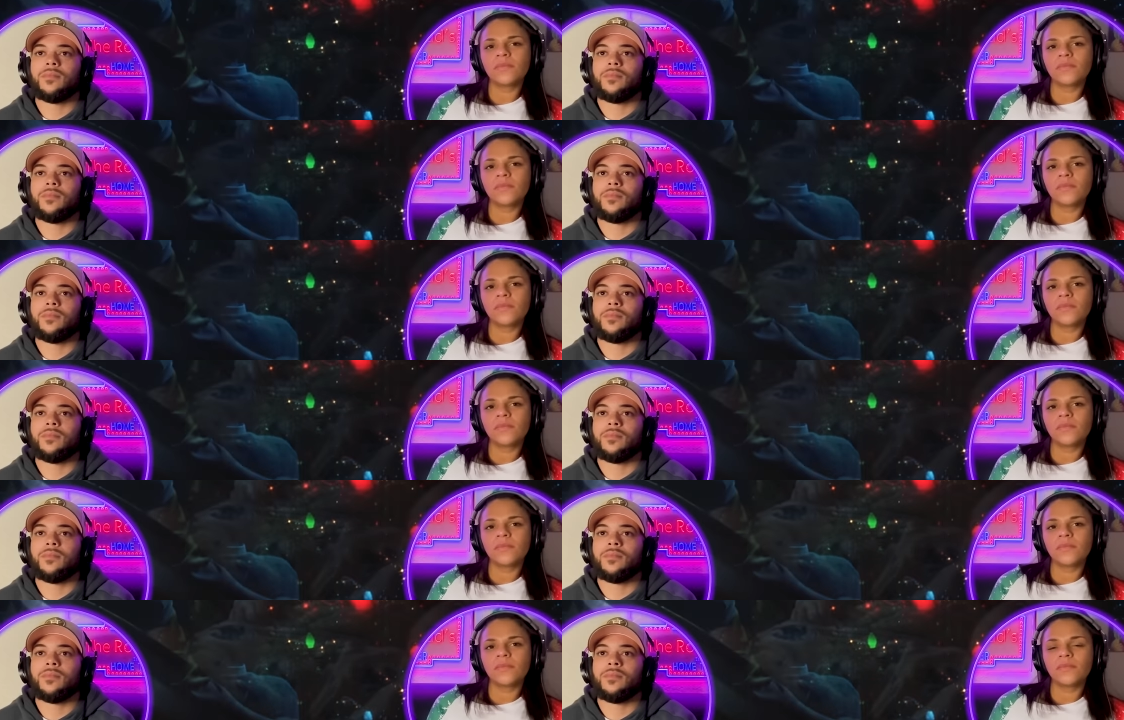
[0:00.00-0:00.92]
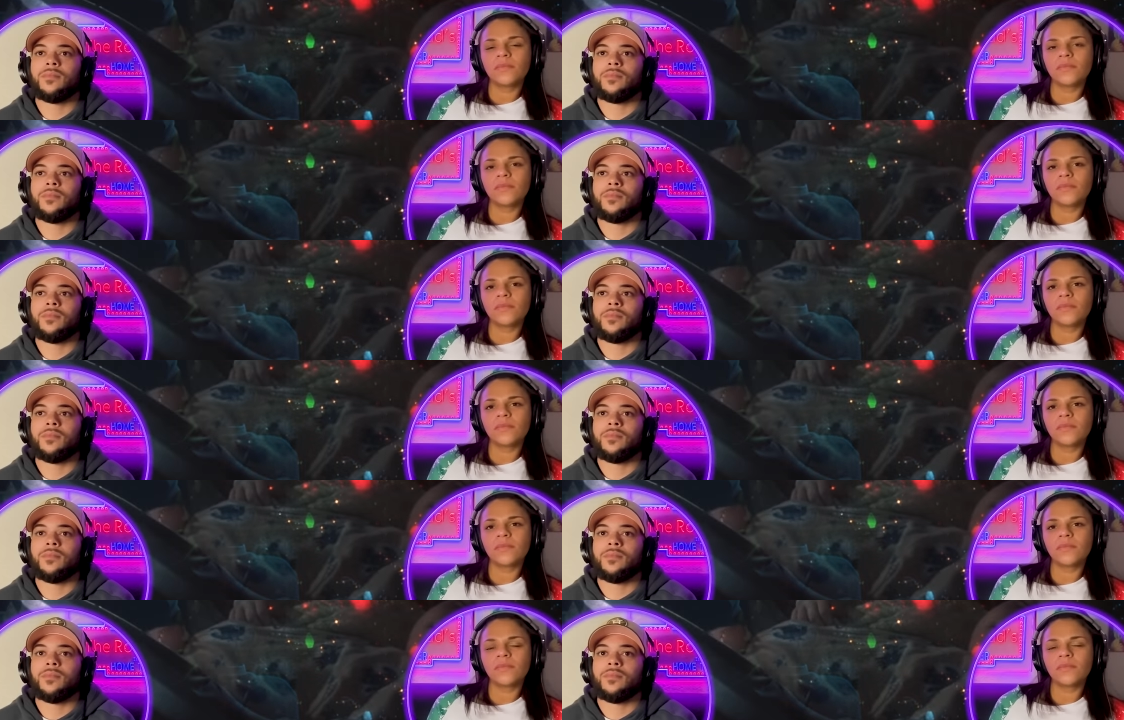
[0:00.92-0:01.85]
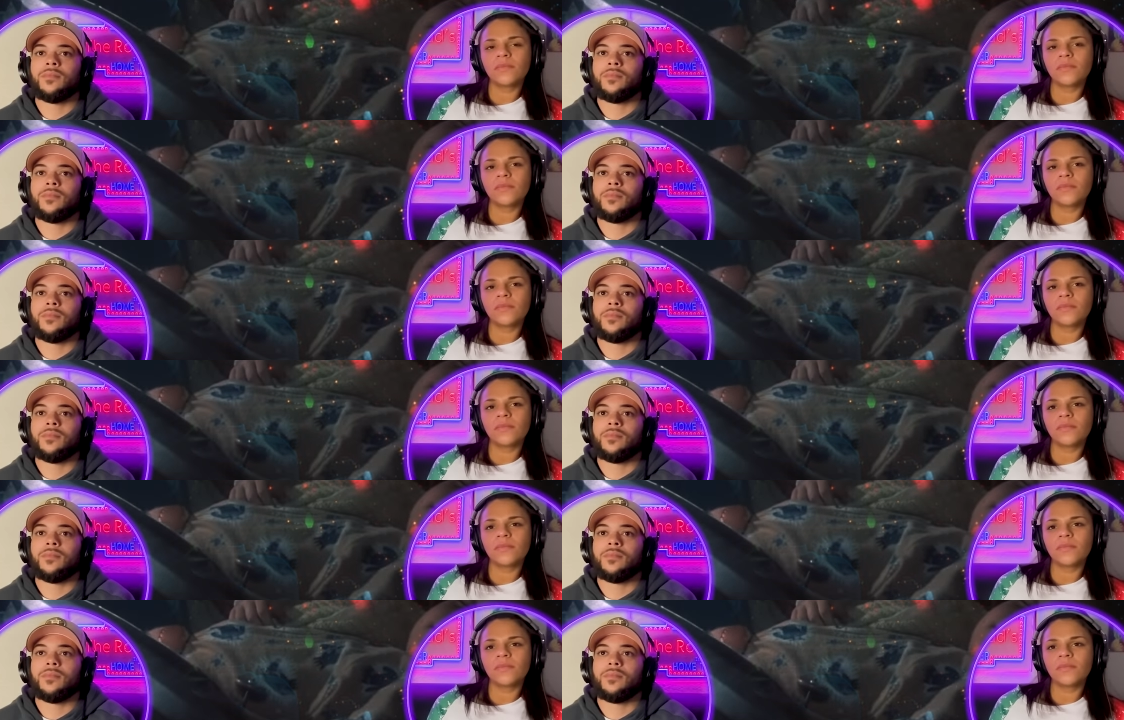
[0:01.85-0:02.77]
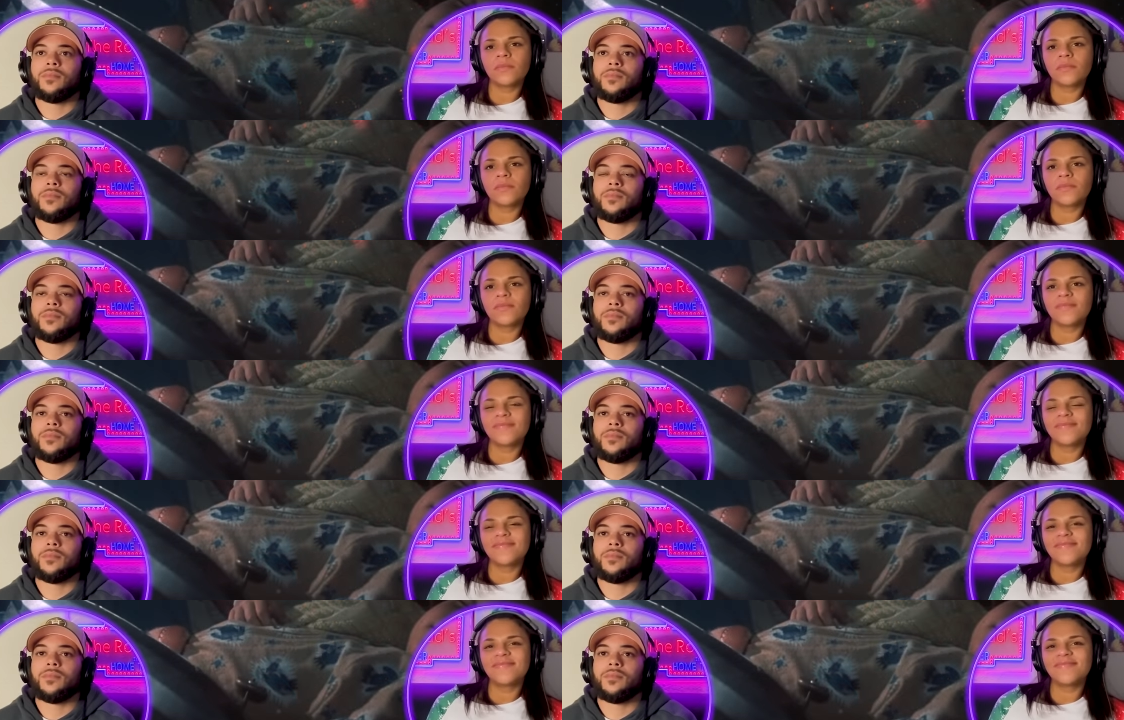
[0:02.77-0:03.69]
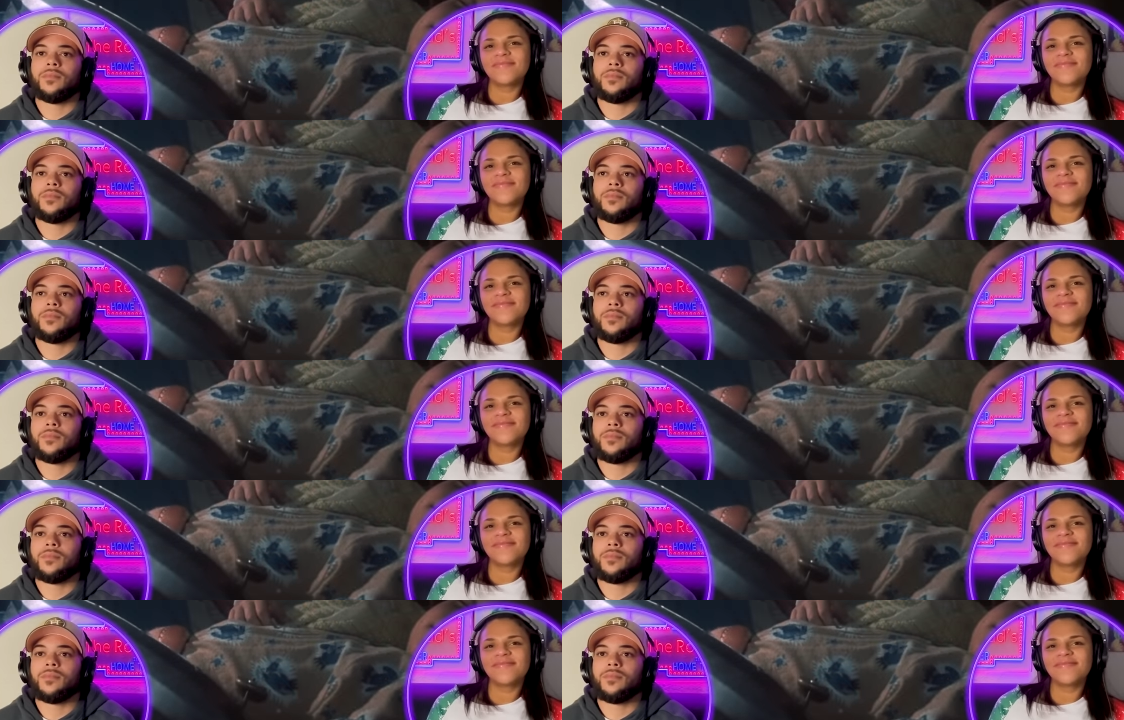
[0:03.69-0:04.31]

Nobody speaks.